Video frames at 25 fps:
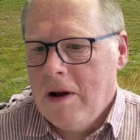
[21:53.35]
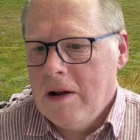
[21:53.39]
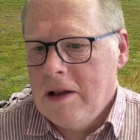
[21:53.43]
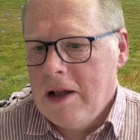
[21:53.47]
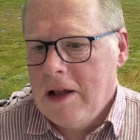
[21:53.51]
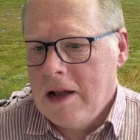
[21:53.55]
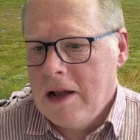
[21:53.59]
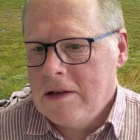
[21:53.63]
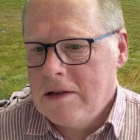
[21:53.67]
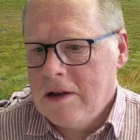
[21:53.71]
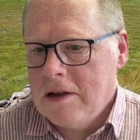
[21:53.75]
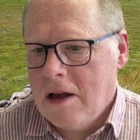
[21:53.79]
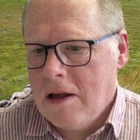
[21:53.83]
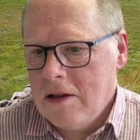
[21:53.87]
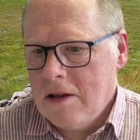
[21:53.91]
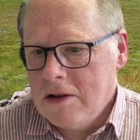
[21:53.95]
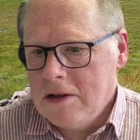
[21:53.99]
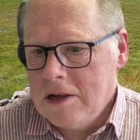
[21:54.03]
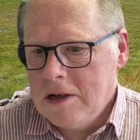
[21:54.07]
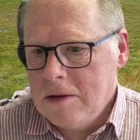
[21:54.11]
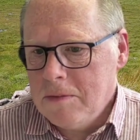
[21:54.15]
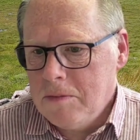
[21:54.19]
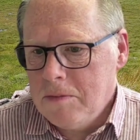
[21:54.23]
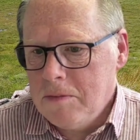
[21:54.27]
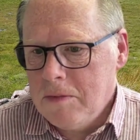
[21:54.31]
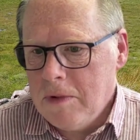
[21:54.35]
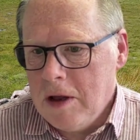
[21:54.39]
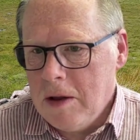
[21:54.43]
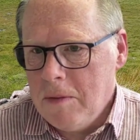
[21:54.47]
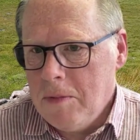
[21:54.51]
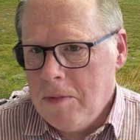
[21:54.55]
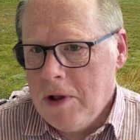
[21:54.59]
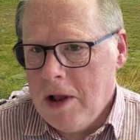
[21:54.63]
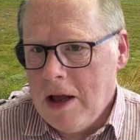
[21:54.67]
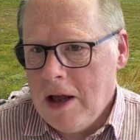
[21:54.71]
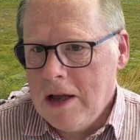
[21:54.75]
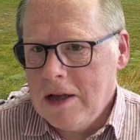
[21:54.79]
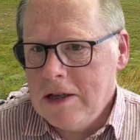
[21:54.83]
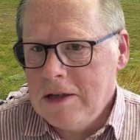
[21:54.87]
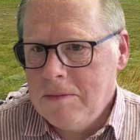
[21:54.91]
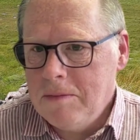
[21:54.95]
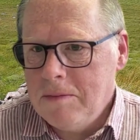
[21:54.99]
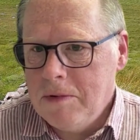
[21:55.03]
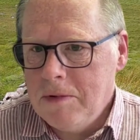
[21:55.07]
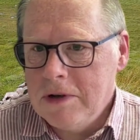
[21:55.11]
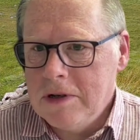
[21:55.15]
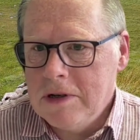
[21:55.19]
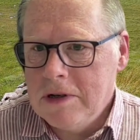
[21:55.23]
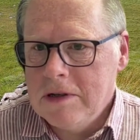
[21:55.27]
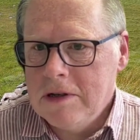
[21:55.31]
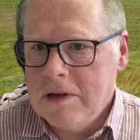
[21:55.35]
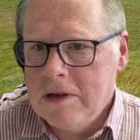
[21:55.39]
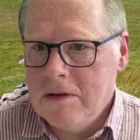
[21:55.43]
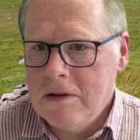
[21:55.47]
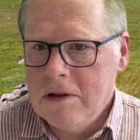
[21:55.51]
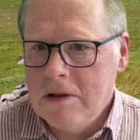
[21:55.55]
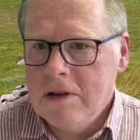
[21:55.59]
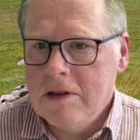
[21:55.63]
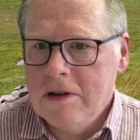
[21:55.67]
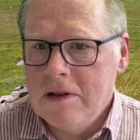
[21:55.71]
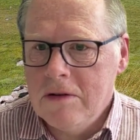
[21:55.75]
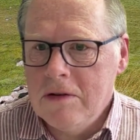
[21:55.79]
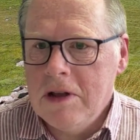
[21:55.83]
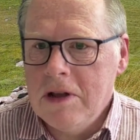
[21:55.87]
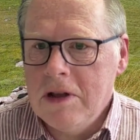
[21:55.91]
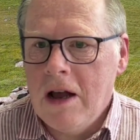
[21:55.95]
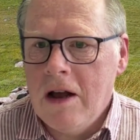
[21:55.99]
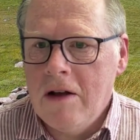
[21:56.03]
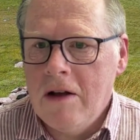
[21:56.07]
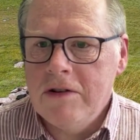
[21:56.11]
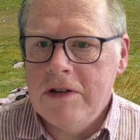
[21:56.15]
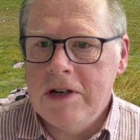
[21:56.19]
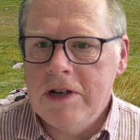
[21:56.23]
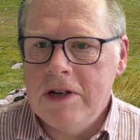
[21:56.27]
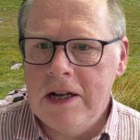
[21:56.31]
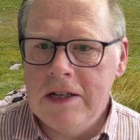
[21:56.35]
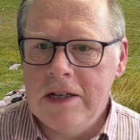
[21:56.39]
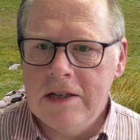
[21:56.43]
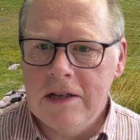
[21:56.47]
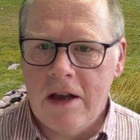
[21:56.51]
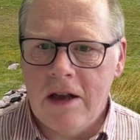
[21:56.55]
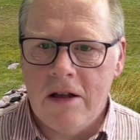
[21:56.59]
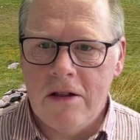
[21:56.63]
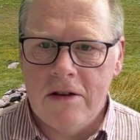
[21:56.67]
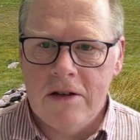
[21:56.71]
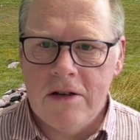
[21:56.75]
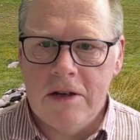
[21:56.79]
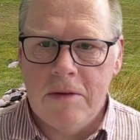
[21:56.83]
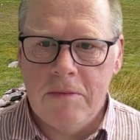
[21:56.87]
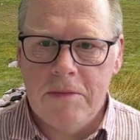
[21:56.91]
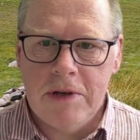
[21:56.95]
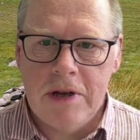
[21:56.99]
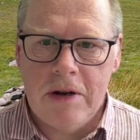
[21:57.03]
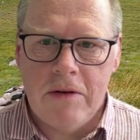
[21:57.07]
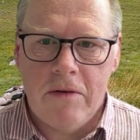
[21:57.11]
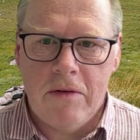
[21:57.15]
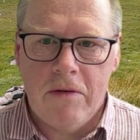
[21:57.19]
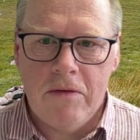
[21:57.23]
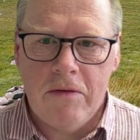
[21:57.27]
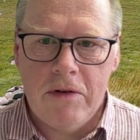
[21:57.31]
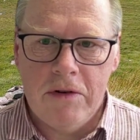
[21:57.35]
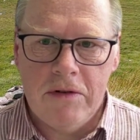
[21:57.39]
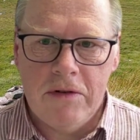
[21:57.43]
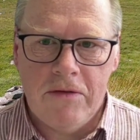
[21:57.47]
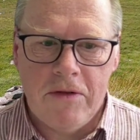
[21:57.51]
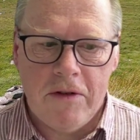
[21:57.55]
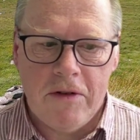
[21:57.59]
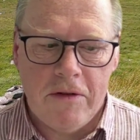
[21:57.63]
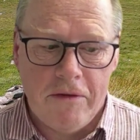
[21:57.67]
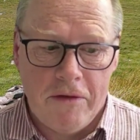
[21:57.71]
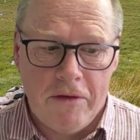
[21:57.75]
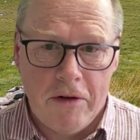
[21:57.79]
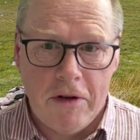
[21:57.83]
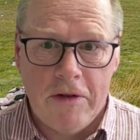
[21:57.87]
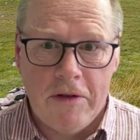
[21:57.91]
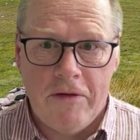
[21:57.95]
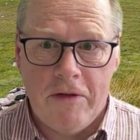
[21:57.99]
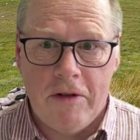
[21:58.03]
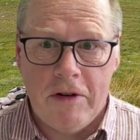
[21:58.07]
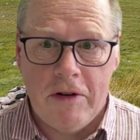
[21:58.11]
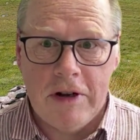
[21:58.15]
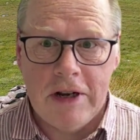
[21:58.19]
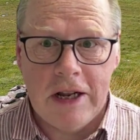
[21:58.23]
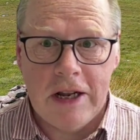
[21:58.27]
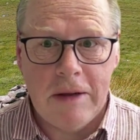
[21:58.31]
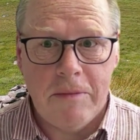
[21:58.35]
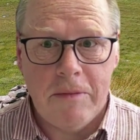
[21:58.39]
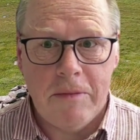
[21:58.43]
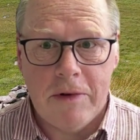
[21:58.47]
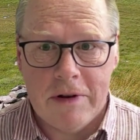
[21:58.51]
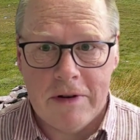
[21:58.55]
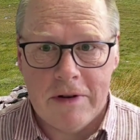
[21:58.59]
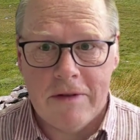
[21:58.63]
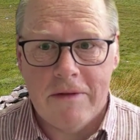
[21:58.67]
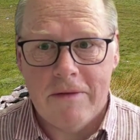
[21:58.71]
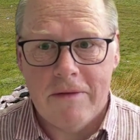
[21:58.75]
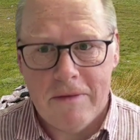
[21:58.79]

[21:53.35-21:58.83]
that scholarship applies. But so the Irish Aid scholarships are a route for full funding, but